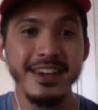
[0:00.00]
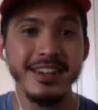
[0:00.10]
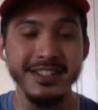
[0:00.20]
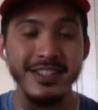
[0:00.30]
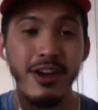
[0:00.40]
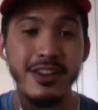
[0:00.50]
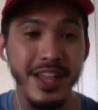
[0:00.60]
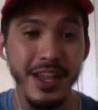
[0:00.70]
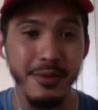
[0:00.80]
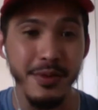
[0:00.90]
it's the last
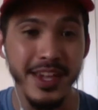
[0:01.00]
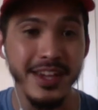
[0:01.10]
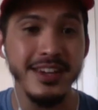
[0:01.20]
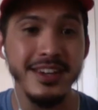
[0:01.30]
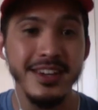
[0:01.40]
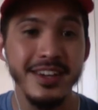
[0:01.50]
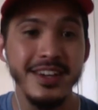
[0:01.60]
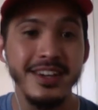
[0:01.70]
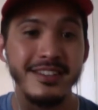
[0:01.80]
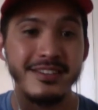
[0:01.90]
day of the week,
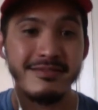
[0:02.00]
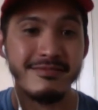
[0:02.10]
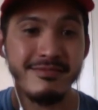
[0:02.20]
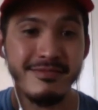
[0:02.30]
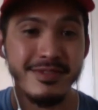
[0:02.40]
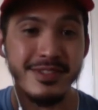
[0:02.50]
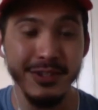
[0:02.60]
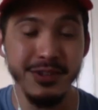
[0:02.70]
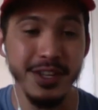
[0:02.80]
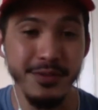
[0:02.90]

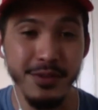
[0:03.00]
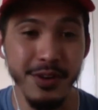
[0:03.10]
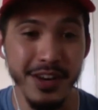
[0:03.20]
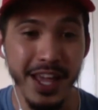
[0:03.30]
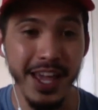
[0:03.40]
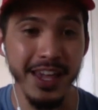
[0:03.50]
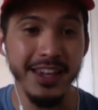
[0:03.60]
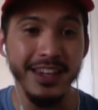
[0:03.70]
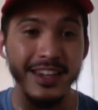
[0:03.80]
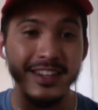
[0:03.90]
stressful long day,
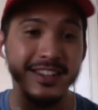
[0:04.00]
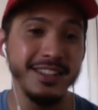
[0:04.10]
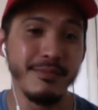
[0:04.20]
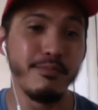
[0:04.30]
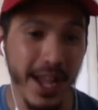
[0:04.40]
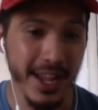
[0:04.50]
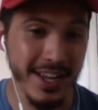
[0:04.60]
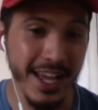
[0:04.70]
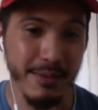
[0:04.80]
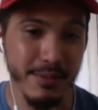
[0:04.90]
bang,
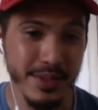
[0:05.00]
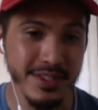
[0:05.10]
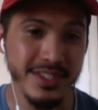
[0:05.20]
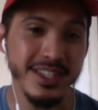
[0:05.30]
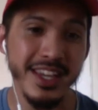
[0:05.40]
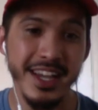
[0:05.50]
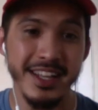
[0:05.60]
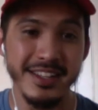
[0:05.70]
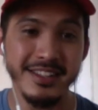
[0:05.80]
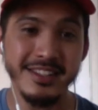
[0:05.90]
that happens, and
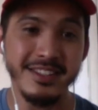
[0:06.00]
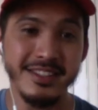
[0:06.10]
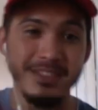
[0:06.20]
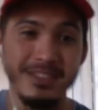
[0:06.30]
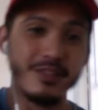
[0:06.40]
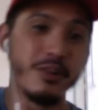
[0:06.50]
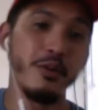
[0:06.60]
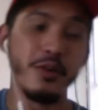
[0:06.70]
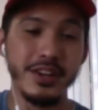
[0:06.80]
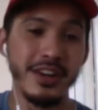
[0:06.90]
the whole
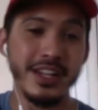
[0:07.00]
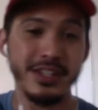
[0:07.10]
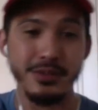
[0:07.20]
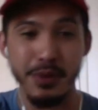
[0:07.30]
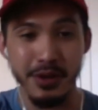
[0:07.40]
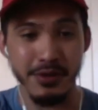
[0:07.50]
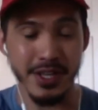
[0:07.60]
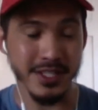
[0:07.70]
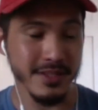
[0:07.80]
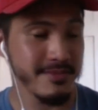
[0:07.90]
internet just went
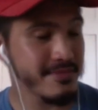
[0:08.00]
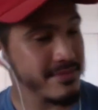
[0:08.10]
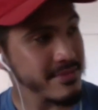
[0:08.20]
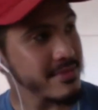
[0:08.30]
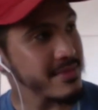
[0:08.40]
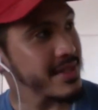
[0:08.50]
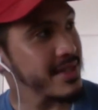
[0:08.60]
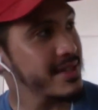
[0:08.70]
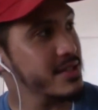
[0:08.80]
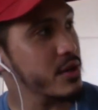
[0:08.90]
crazy.
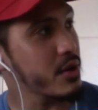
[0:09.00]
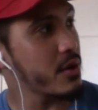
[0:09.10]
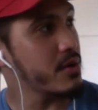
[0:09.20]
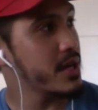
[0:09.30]
So